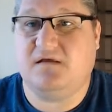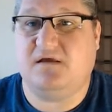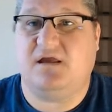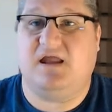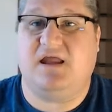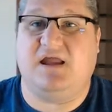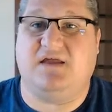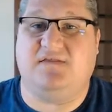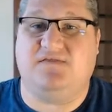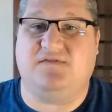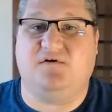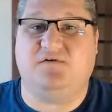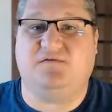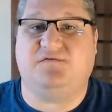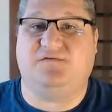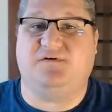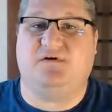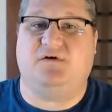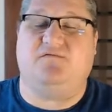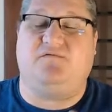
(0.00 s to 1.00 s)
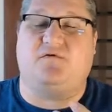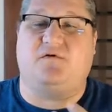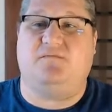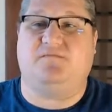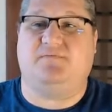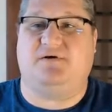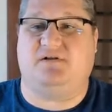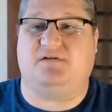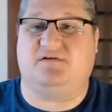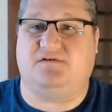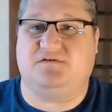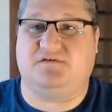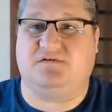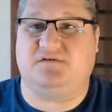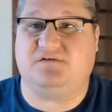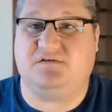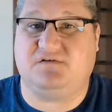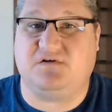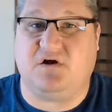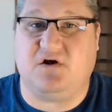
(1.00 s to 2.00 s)
And those 4 pillars
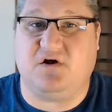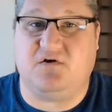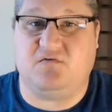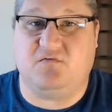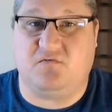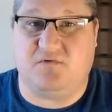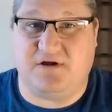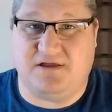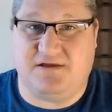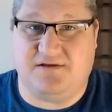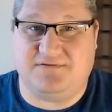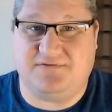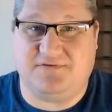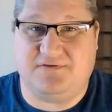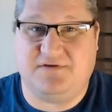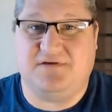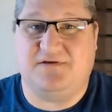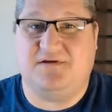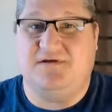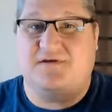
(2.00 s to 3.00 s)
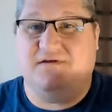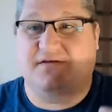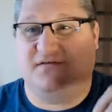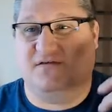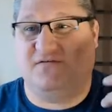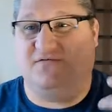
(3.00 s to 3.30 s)
start with the